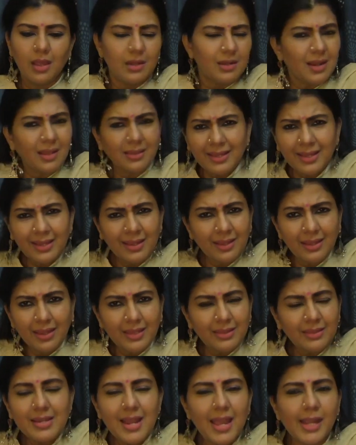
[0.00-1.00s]
Nothing
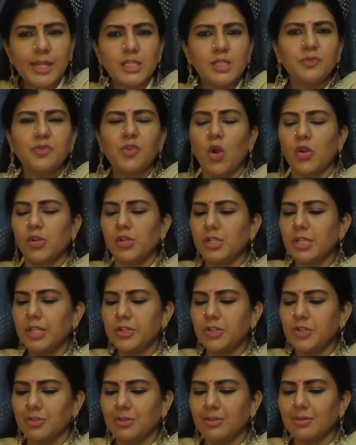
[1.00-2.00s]
in the negative
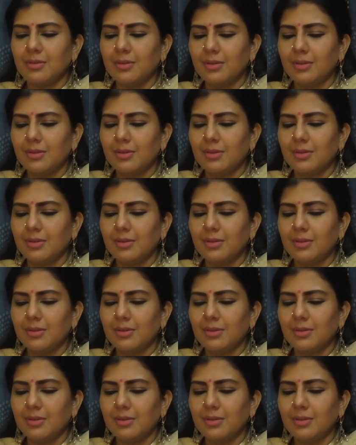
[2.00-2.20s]
connotation,